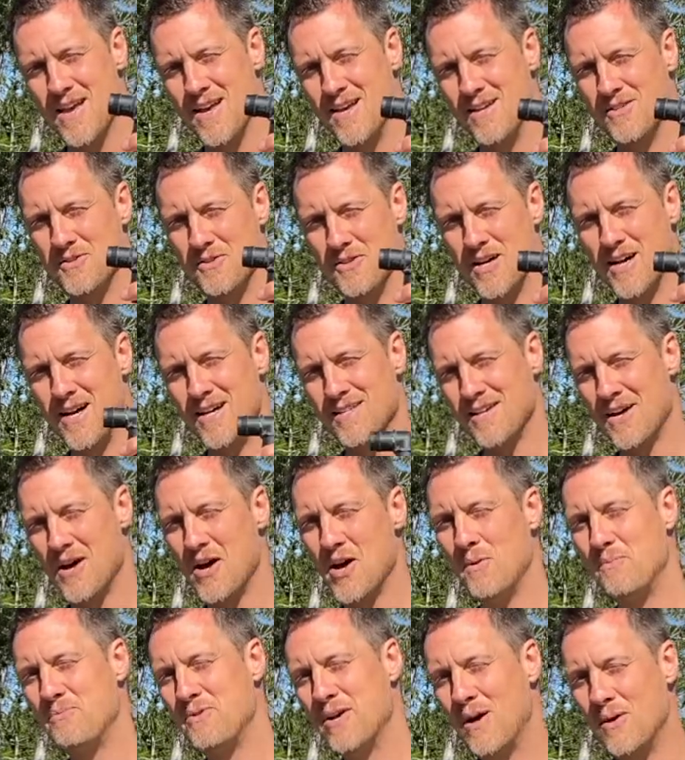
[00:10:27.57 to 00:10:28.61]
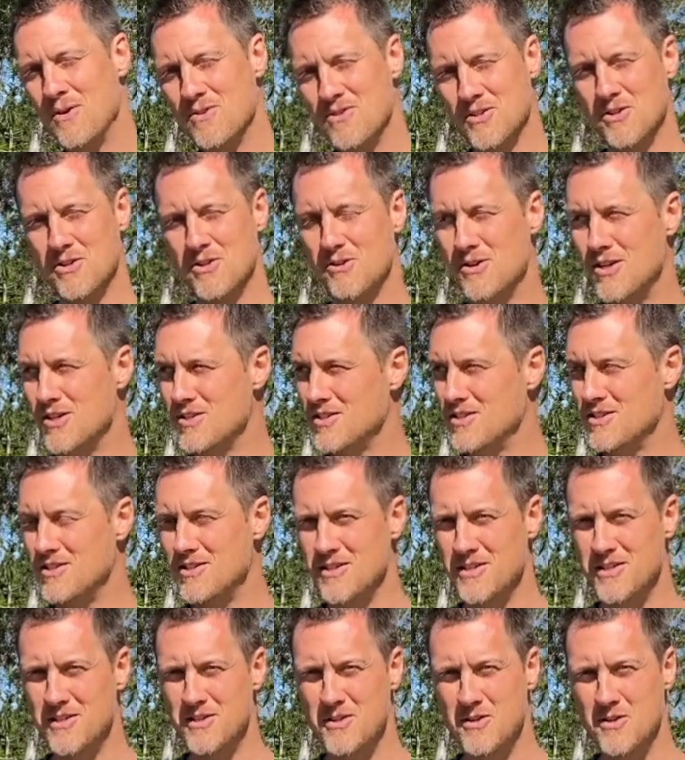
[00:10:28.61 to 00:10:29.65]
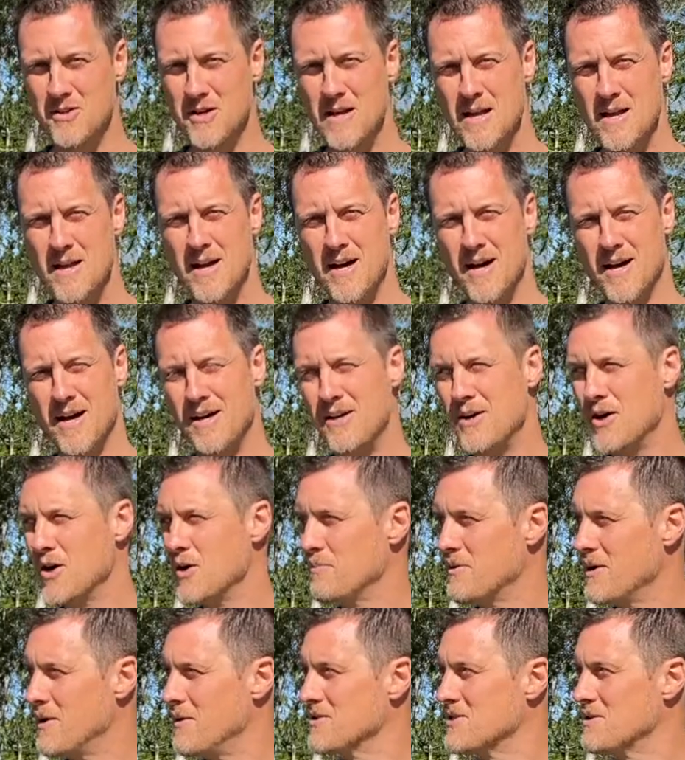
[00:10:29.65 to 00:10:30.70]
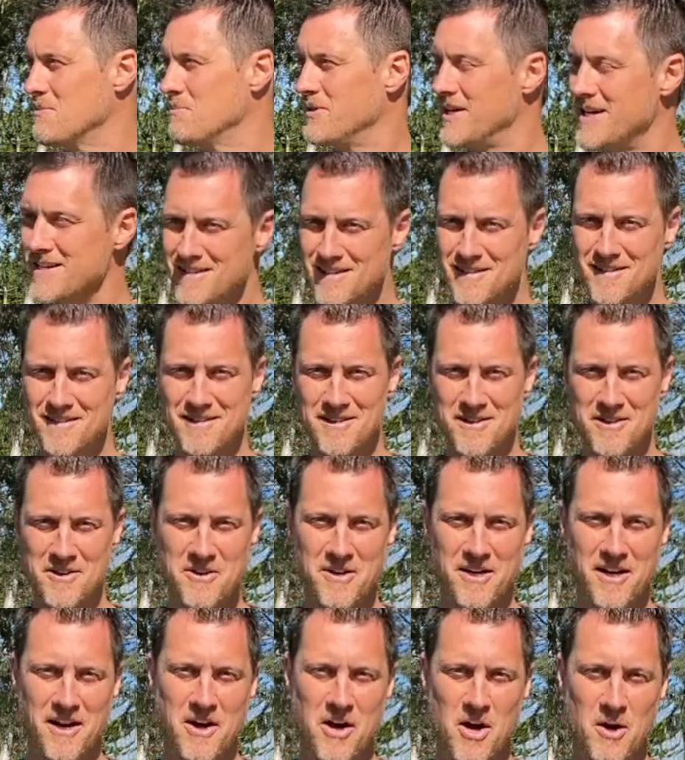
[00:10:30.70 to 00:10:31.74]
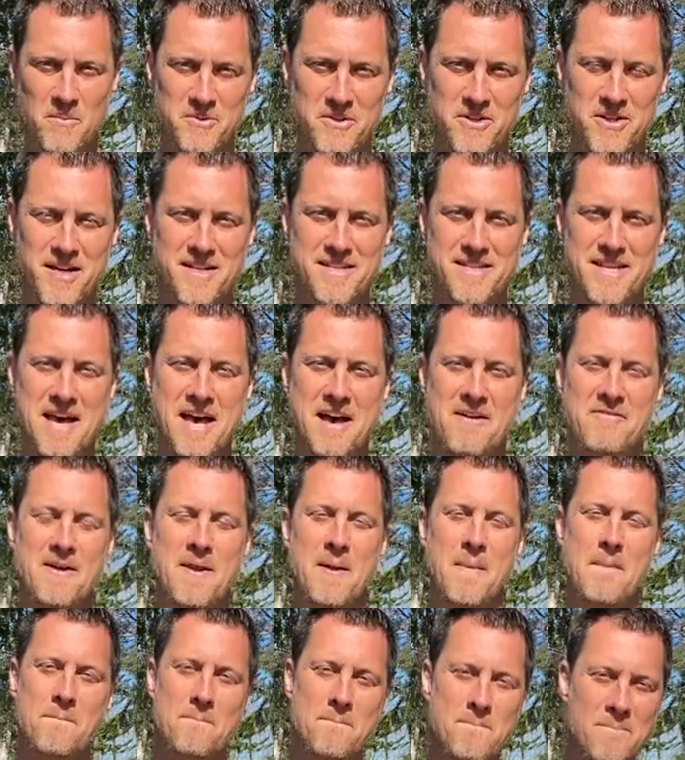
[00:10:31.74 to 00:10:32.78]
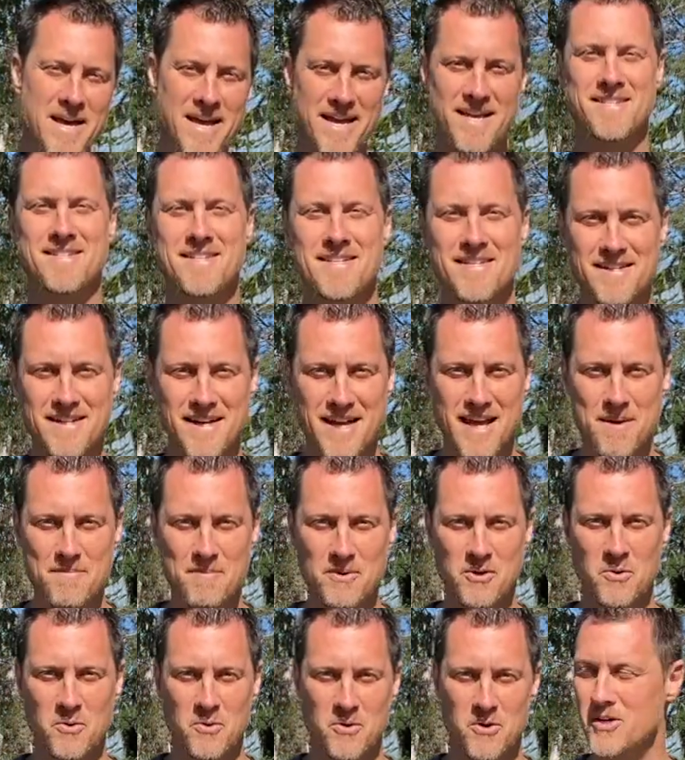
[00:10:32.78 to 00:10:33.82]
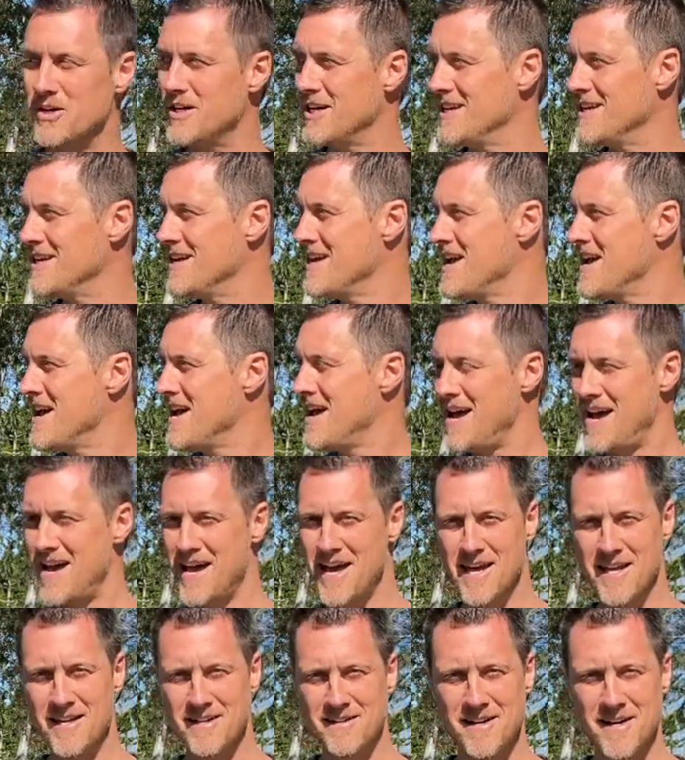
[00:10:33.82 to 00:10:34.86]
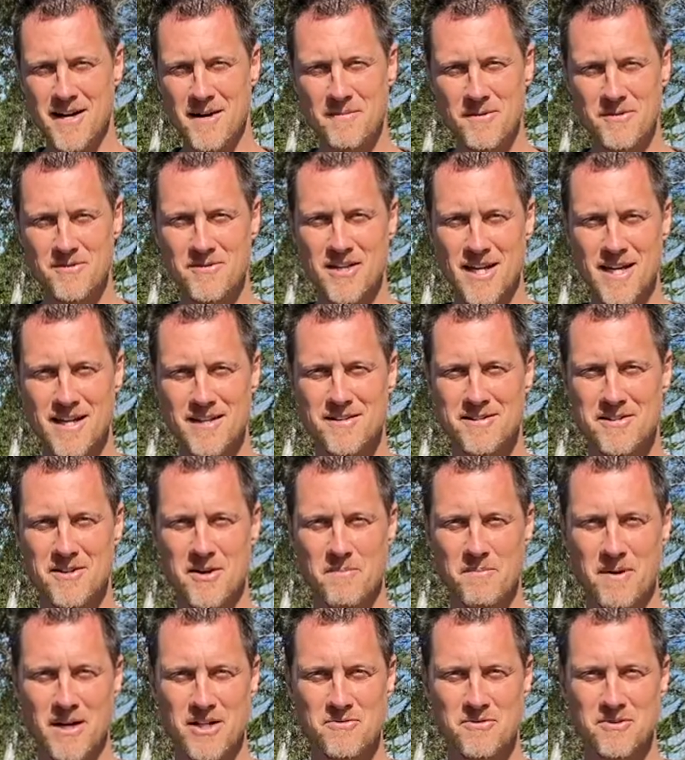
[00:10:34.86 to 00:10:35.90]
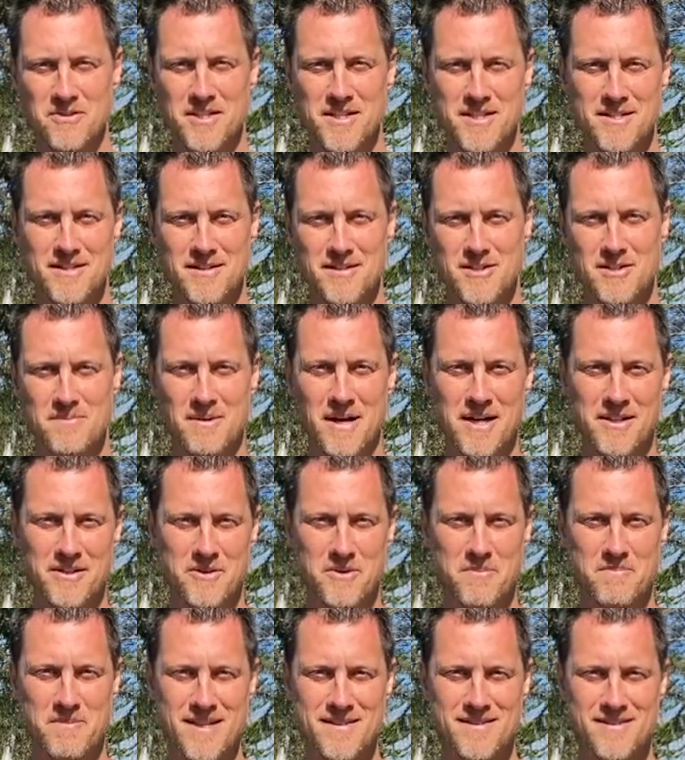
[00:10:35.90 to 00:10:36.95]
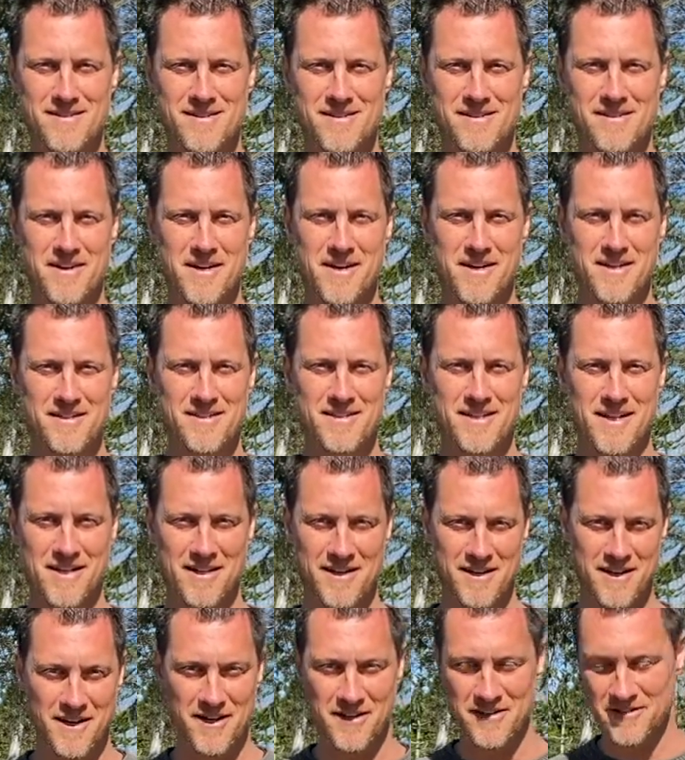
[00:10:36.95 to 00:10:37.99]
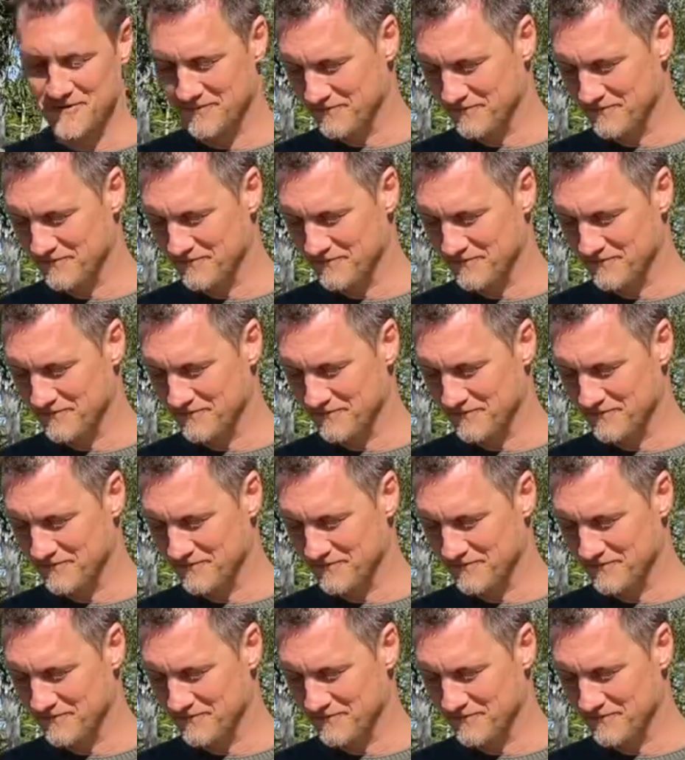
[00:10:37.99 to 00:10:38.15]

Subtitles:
So guys, I hope that was encouraging to you. I hope that was a blessing to you, and I hope you guys have an amazing day at Macquarie. And thanks so much for listening to my little message, guys. Take care.